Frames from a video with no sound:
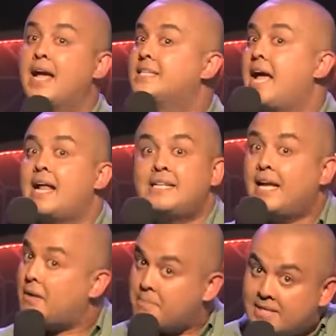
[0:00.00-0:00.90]
Ek say, auntie
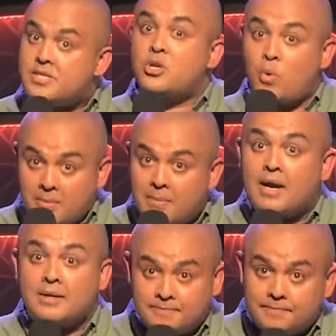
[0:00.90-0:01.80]
do what
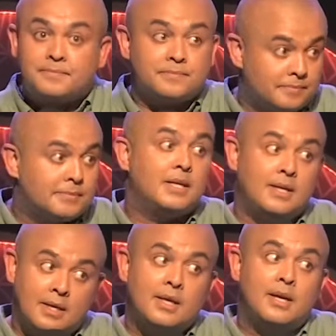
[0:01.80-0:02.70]
mark?
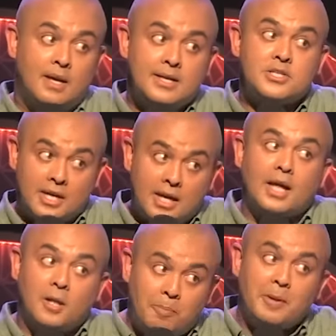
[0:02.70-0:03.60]
He's going to
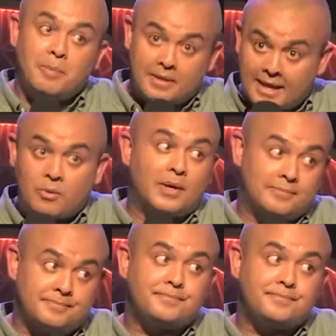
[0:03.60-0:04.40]
kill people, that one.